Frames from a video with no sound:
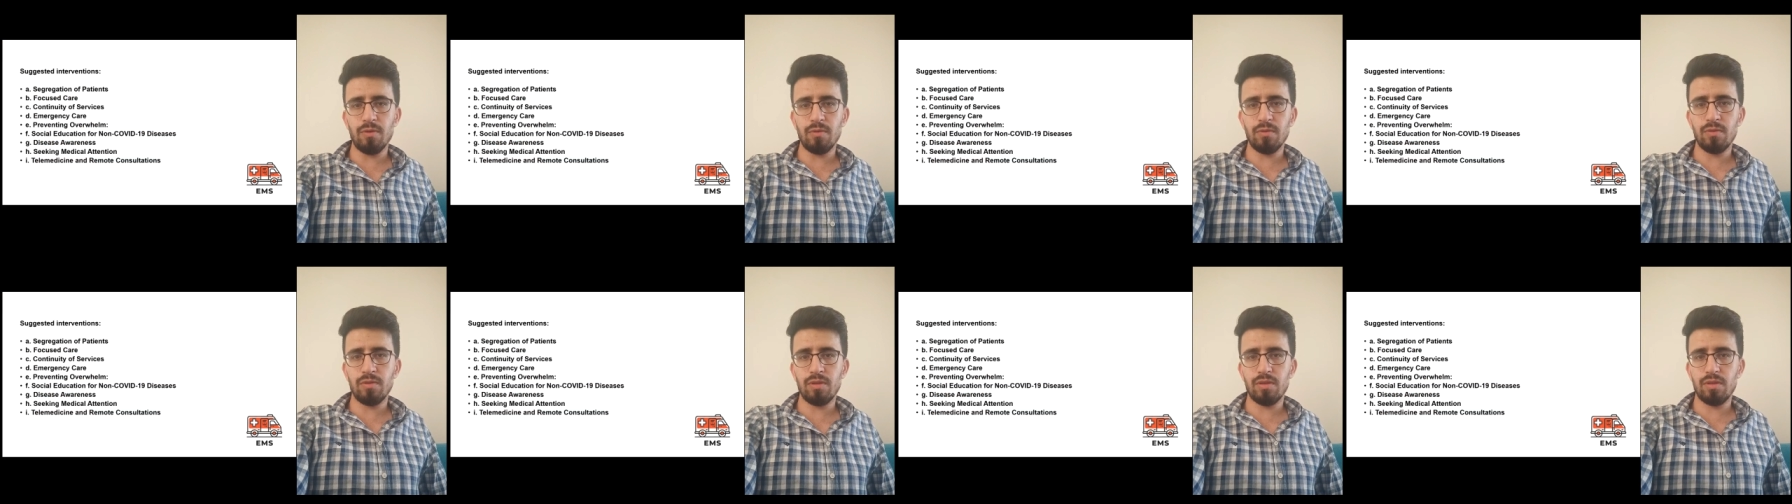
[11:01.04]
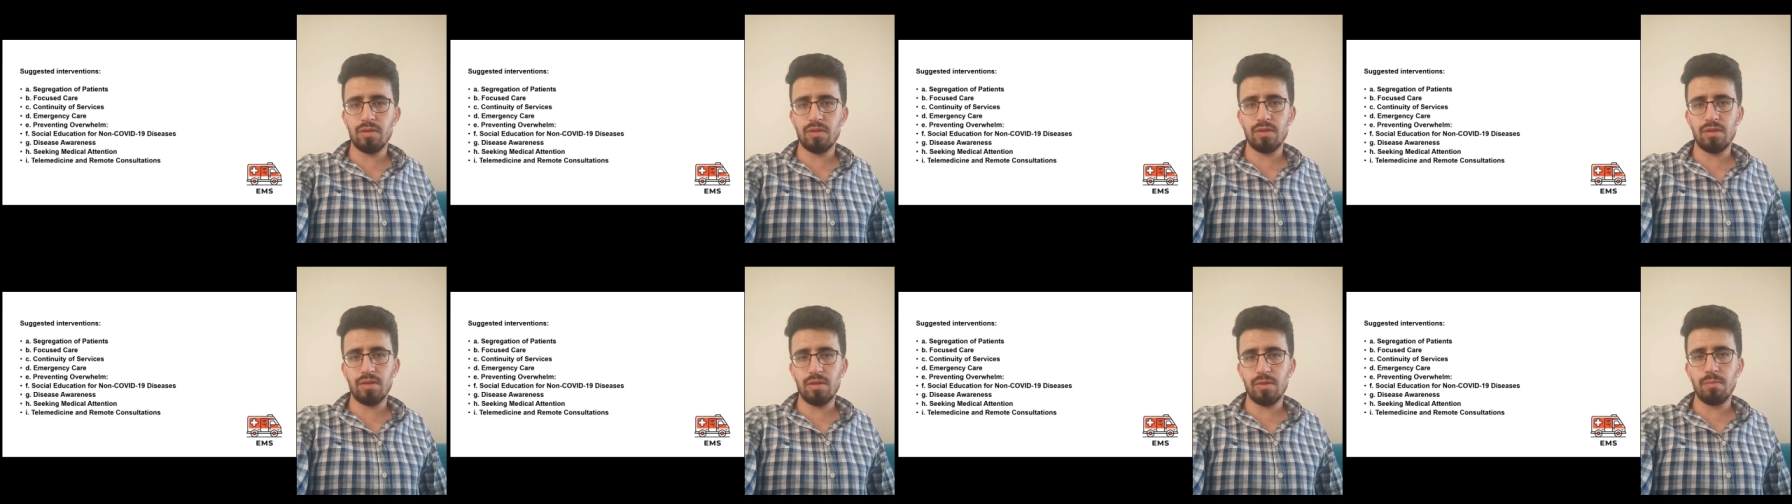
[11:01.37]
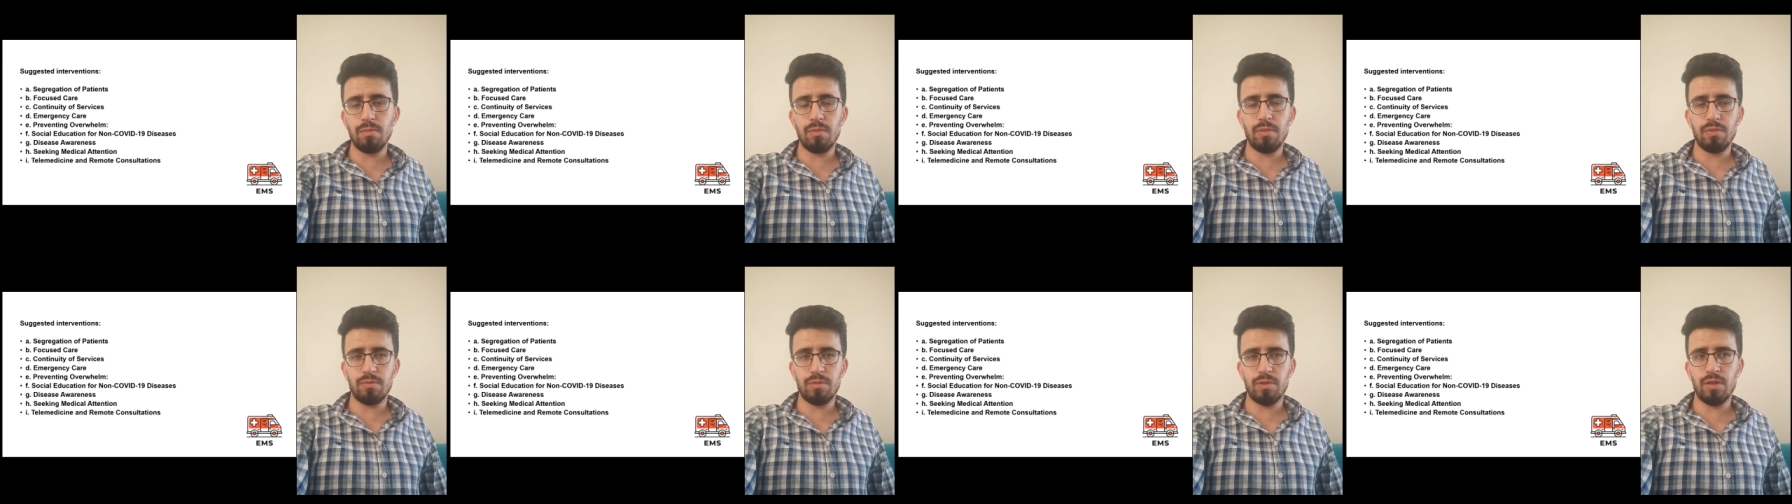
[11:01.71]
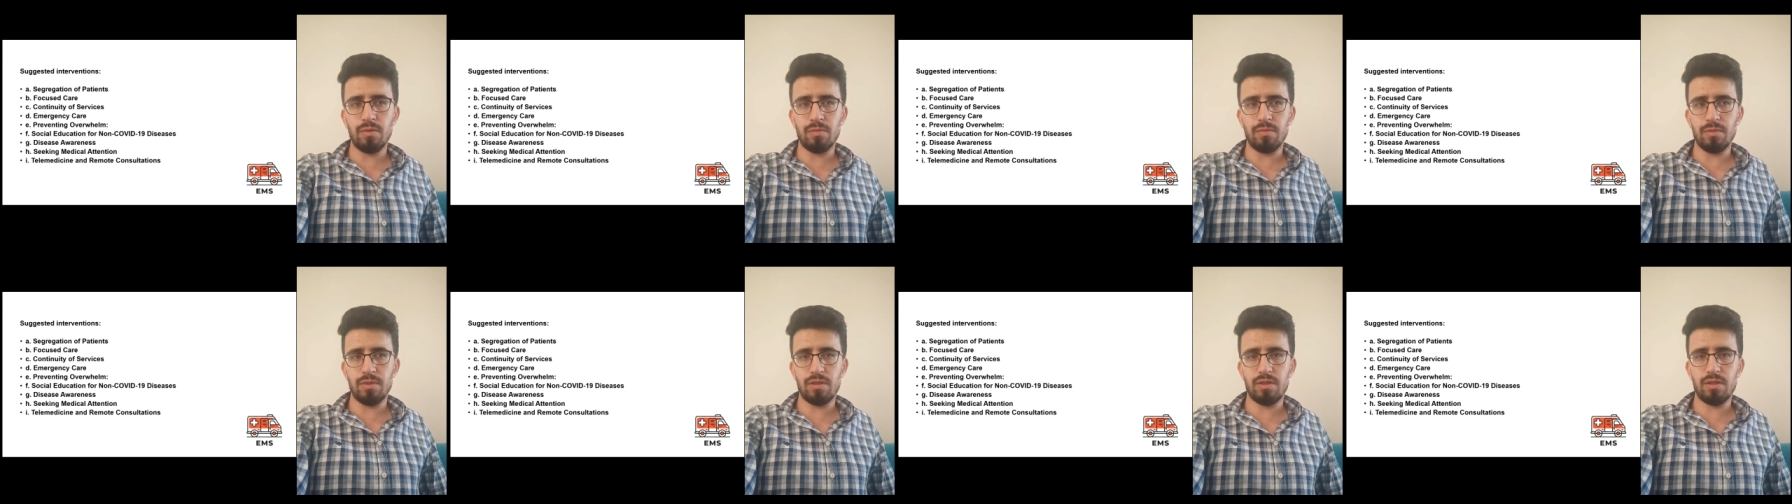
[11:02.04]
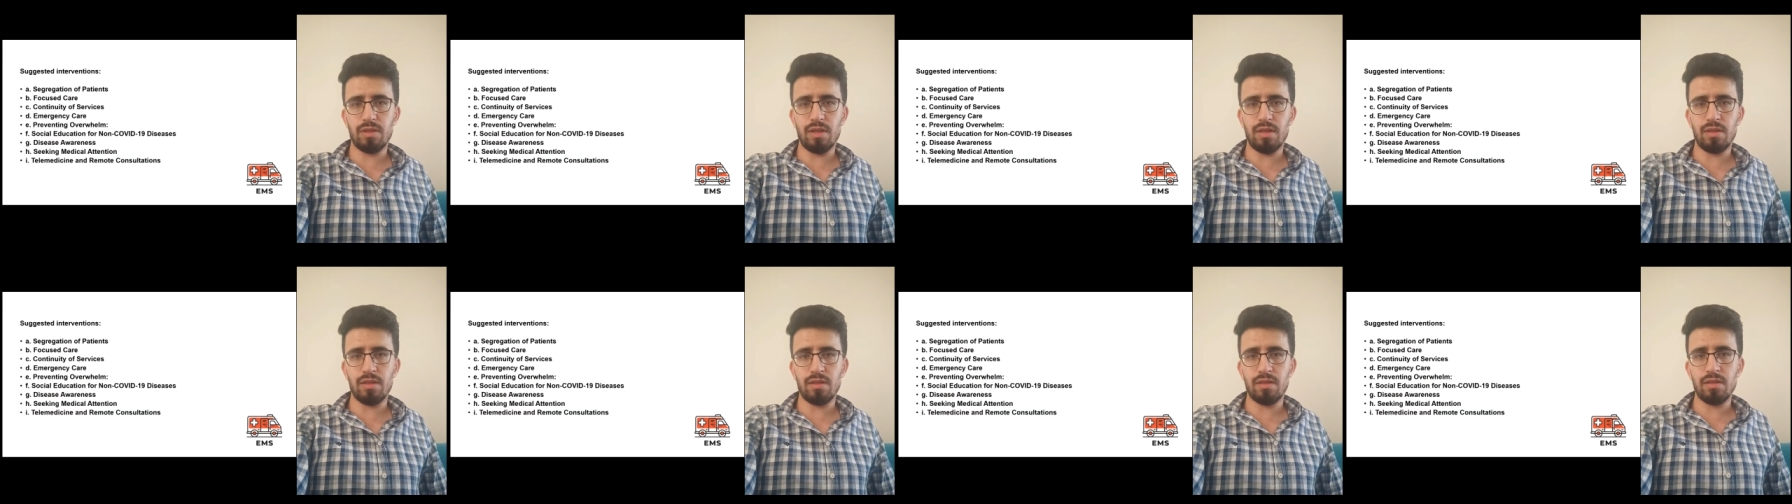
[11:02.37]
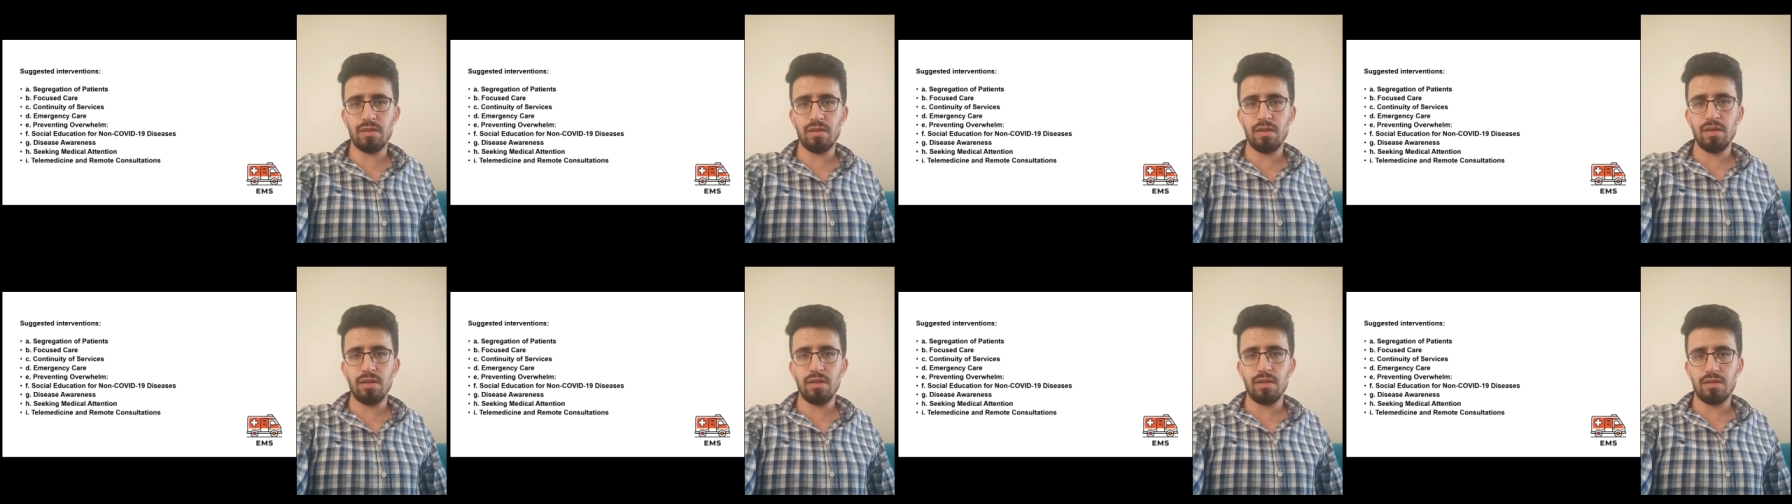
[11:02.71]
about symptoms that
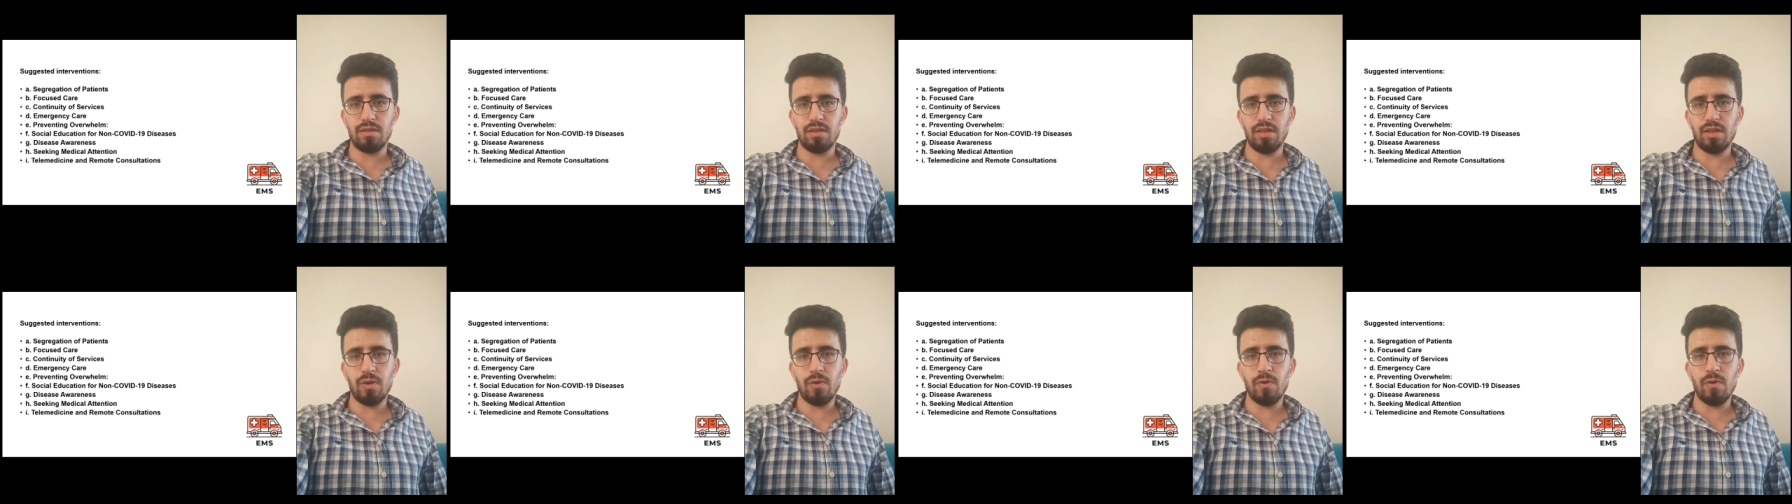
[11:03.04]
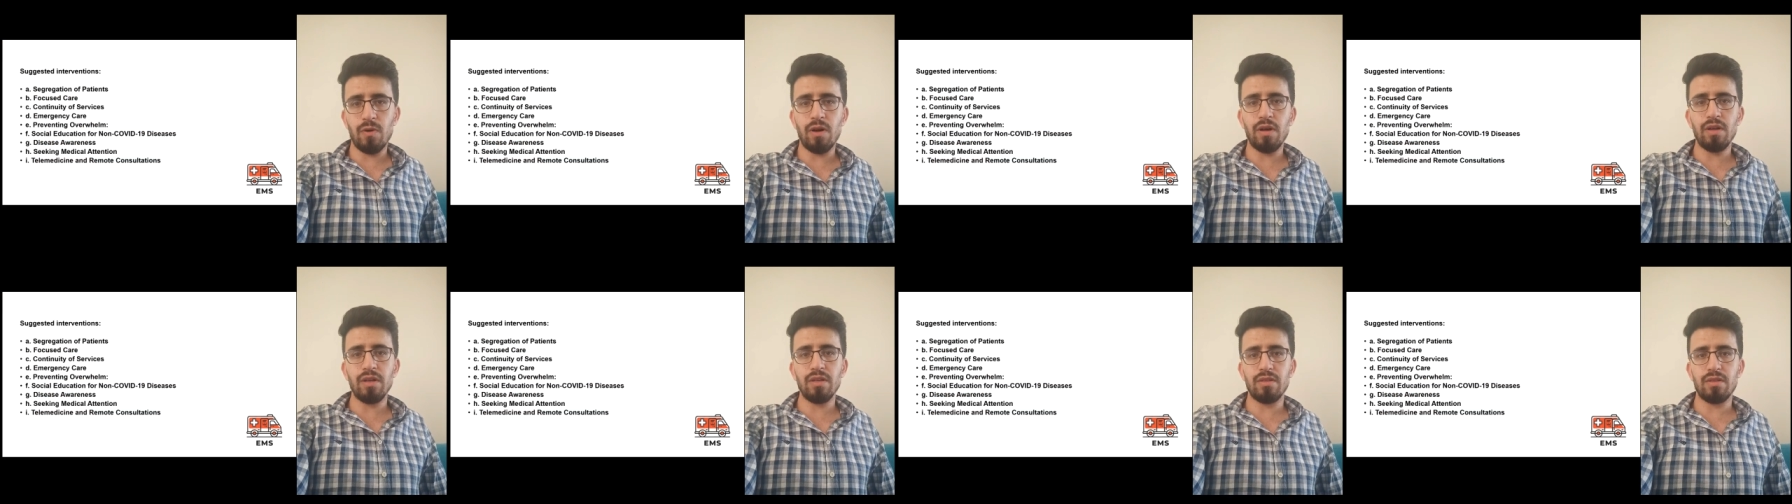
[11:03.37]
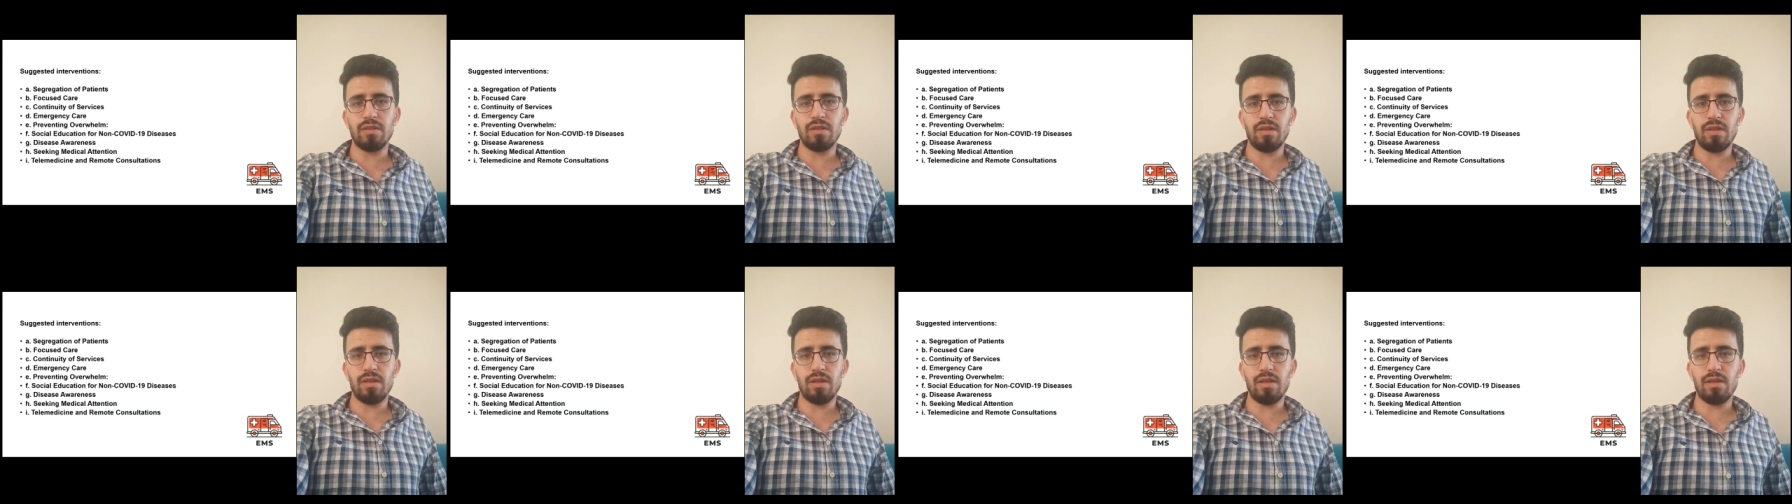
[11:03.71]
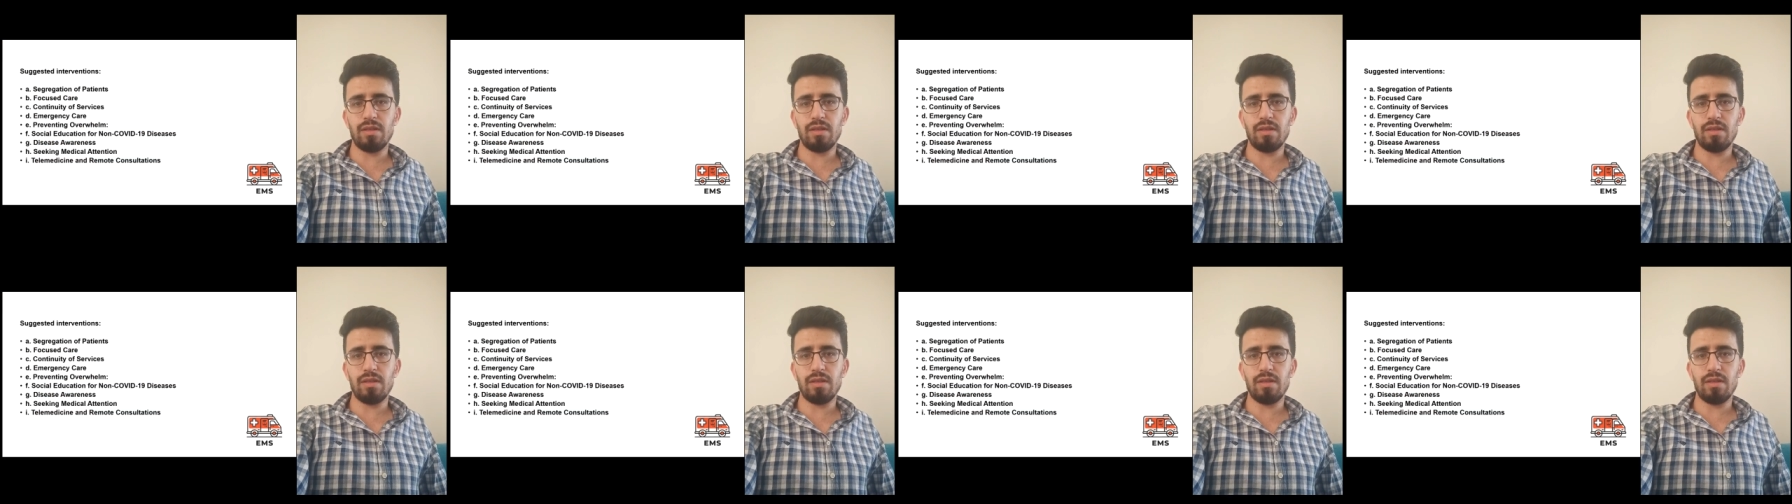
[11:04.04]
require